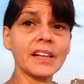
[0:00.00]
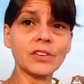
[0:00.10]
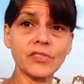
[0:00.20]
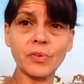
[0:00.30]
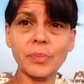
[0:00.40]
I
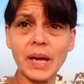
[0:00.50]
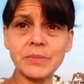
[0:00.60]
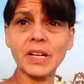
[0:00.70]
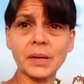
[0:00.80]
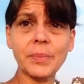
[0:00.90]
learned from
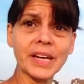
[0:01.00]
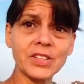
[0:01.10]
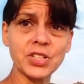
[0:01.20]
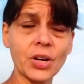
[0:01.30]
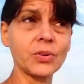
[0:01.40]
Pam Young and
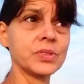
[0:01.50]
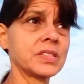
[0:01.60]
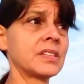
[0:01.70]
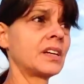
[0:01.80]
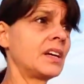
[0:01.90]
Peggy
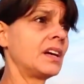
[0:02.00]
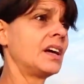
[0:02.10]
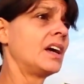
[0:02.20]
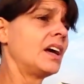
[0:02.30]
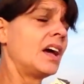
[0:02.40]
Jones.
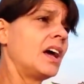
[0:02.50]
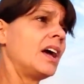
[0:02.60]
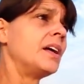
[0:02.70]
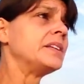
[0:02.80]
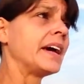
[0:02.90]

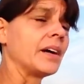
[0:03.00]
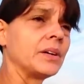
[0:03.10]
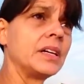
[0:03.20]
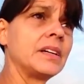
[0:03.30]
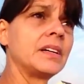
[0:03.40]
Now,